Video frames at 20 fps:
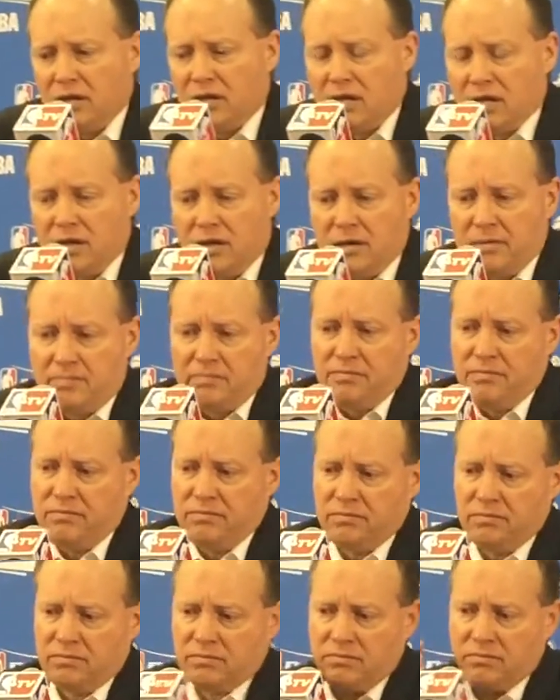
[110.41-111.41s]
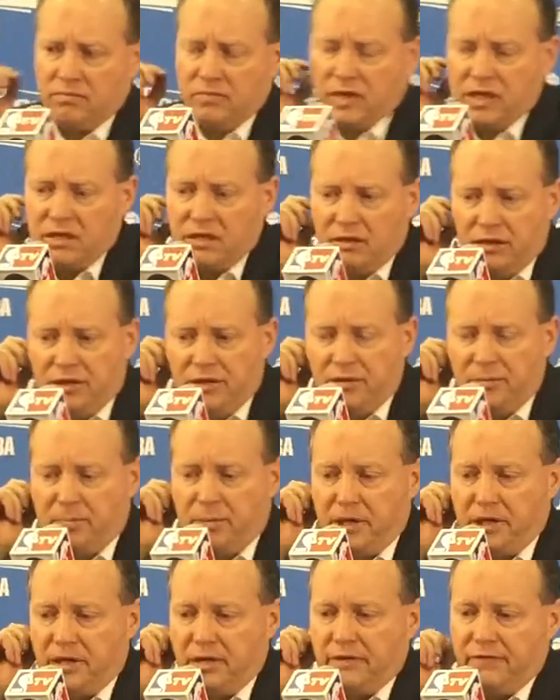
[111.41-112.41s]
Um, a little
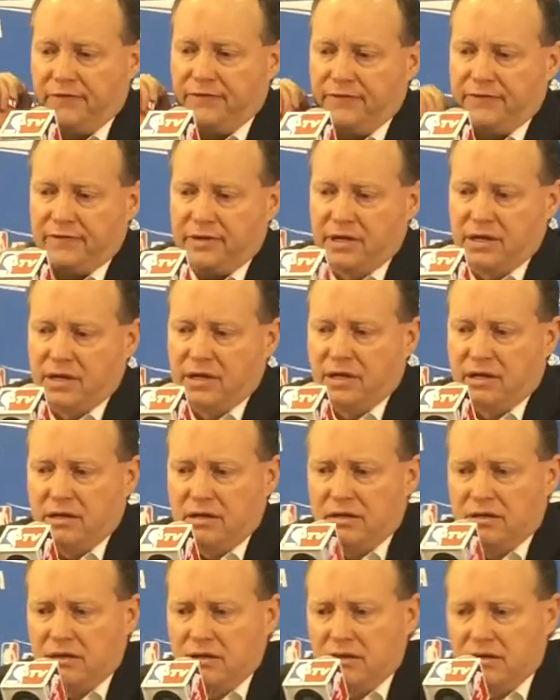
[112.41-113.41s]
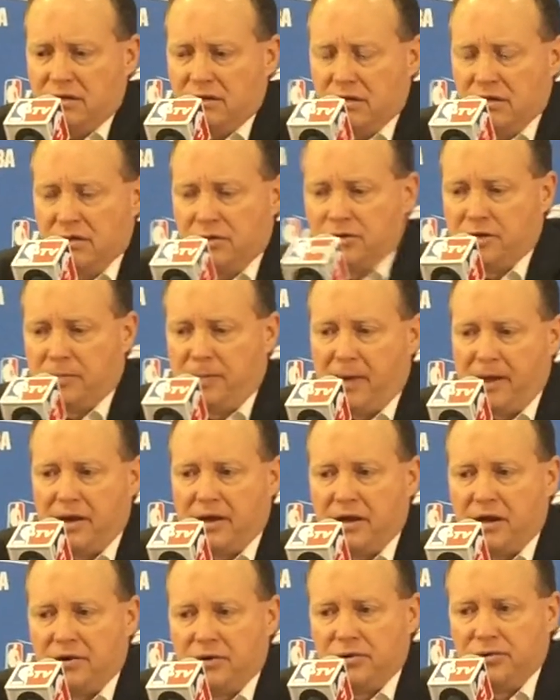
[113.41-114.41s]
bit of you know,
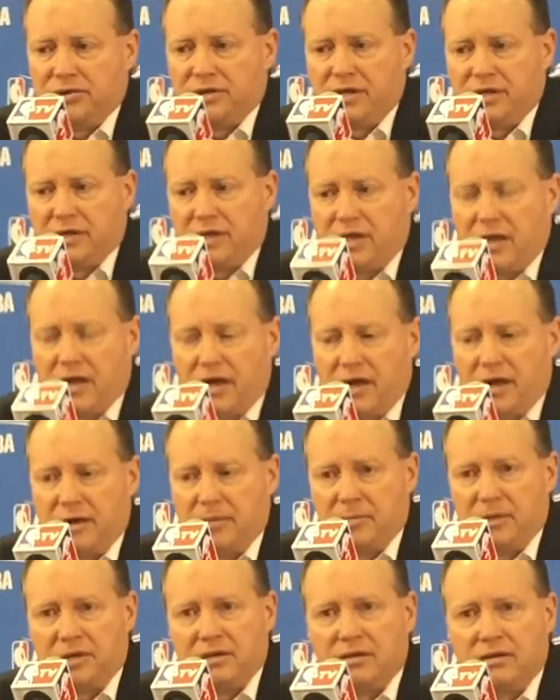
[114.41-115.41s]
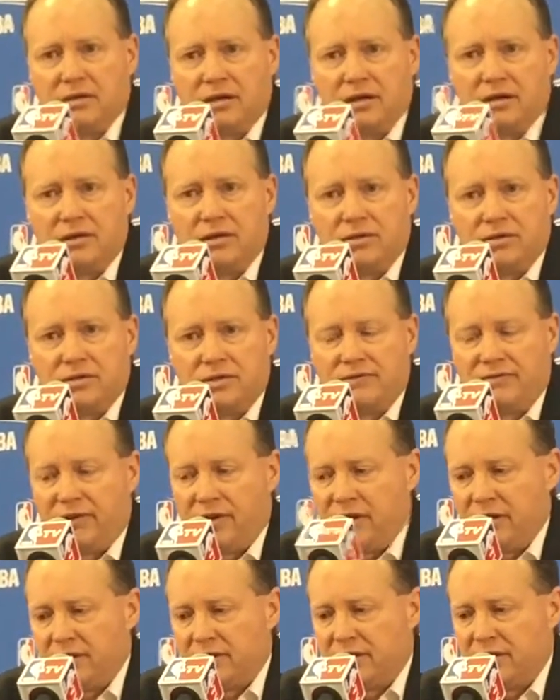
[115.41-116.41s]
depending on who's in the game and, and those
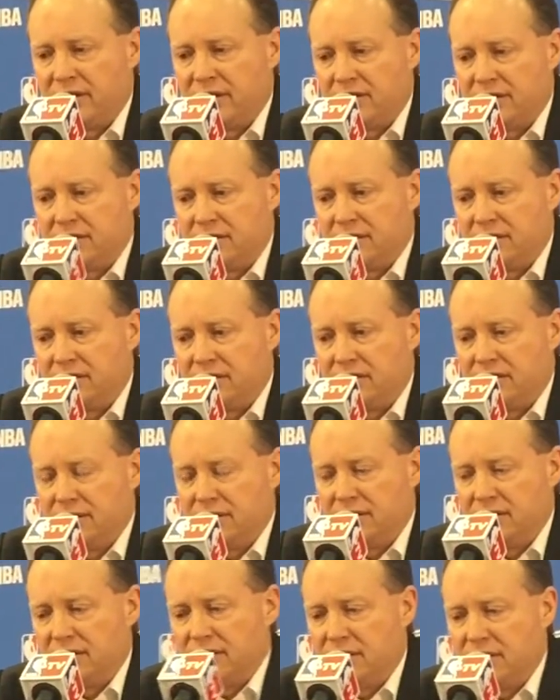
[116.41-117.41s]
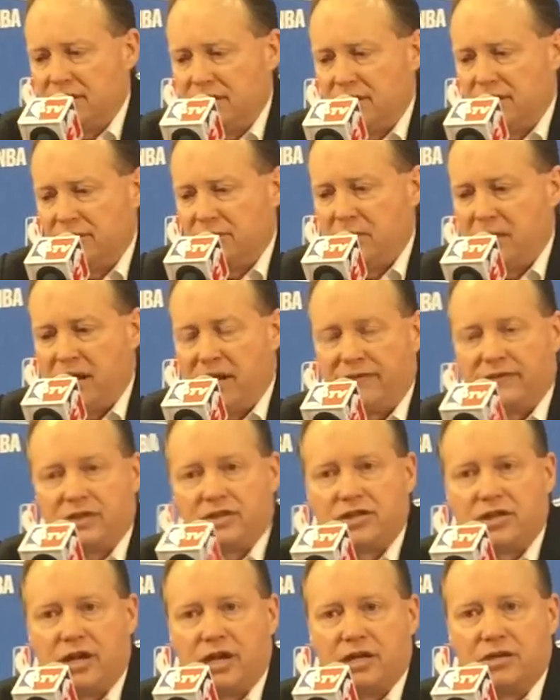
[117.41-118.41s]
various things can, uh, you may have
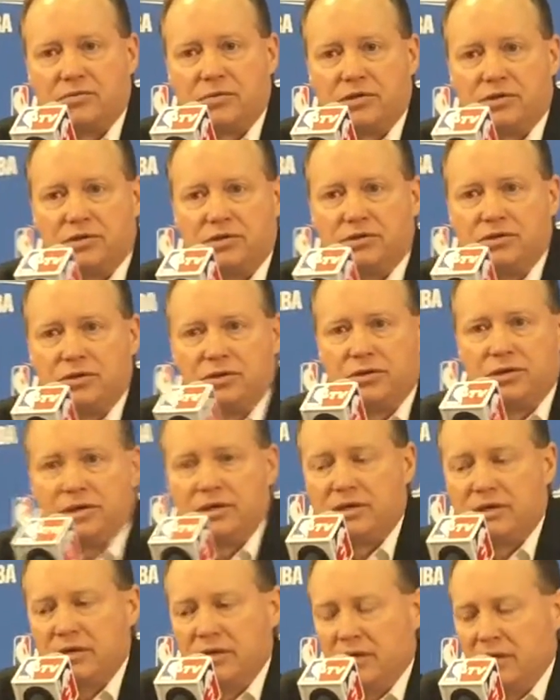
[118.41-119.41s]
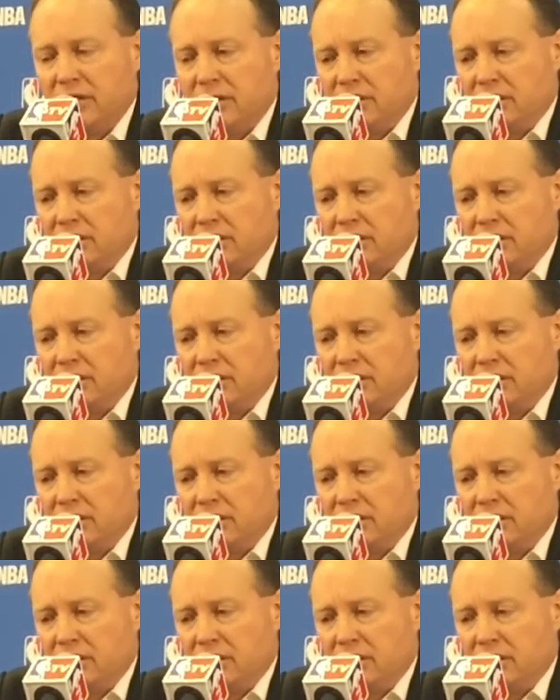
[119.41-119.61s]
to change what you're doing.